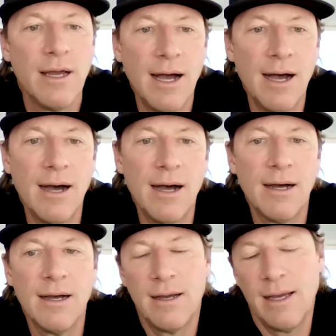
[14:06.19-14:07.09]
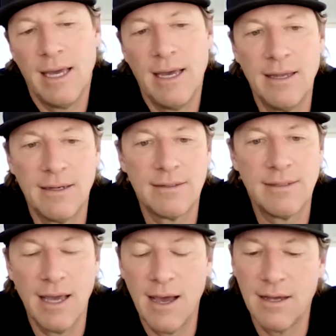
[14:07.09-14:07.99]
Uh, and
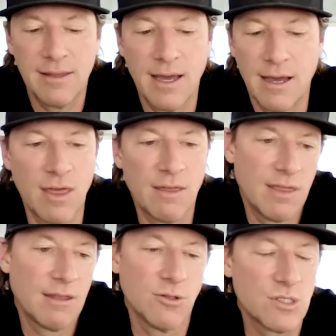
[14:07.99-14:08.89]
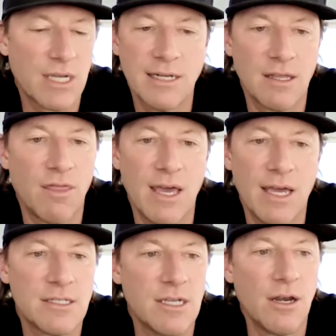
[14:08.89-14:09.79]
yeah, I think, think those kinds of
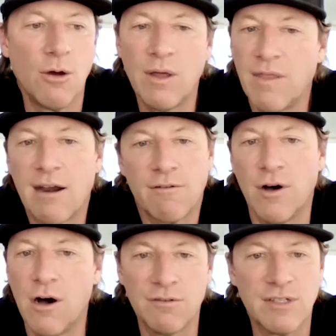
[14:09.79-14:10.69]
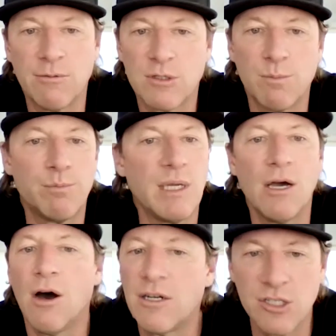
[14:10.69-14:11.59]
things, you know, that evolves. That was
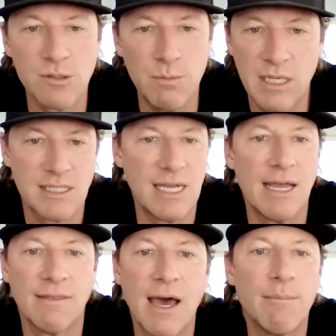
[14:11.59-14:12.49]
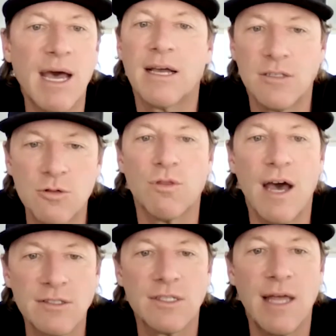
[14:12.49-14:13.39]
beyond just me saying that back in
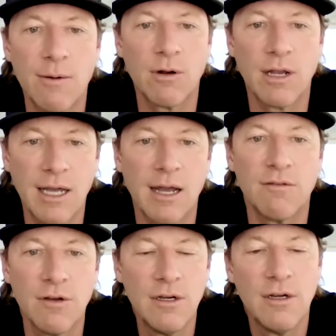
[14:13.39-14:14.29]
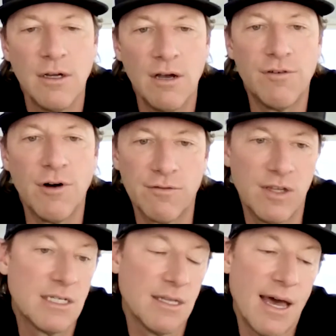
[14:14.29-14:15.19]
2000. That really kind of evolved
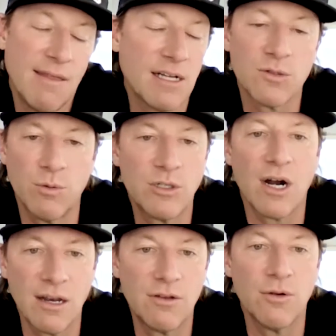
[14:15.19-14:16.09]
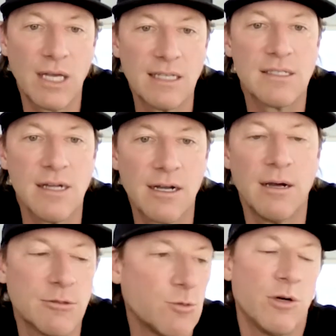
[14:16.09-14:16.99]
into that. And that's what we try to do at
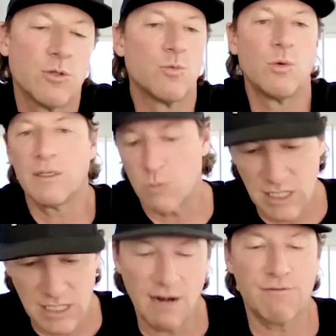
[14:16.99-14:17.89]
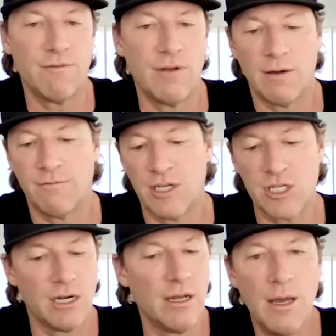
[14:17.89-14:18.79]
kits.com as well is we, we set a, a
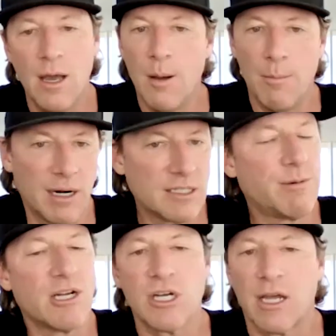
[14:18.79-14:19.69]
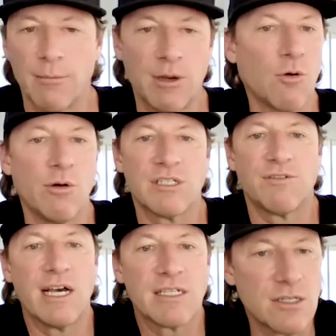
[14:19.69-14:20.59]
vision, but especially a company growing as
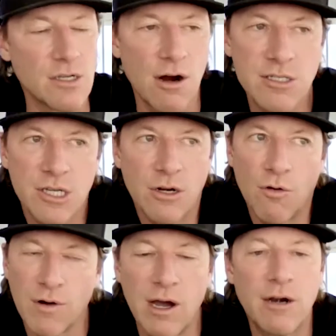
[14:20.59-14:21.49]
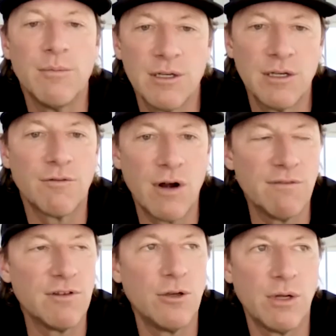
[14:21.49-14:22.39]
fast as ours, you know, over 100 million of
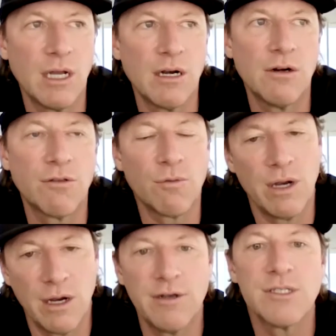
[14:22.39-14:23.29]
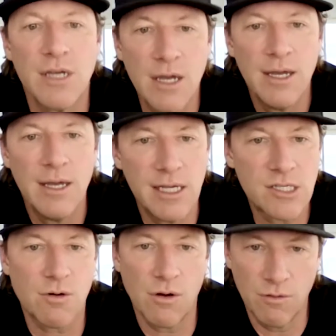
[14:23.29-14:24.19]
revenue in under three years,
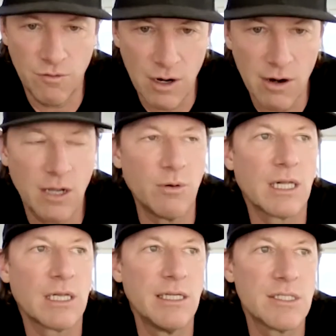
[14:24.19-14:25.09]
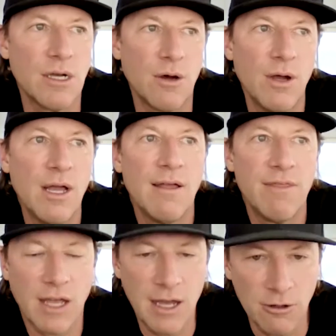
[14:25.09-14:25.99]
it's grown very quickly. So
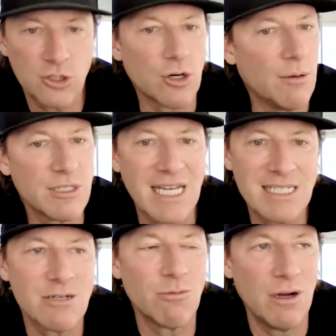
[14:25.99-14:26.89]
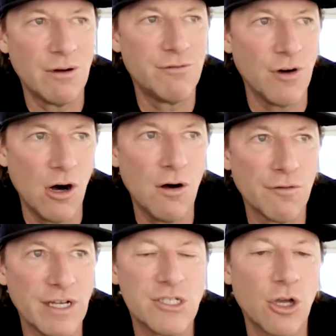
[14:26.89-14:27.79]
the culture almost has to
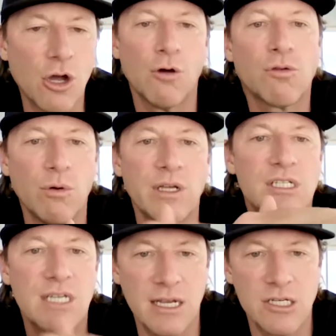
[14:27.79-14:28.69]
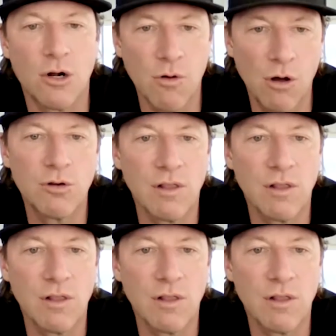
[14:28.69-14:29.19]
evolve as you go through each stage of growth.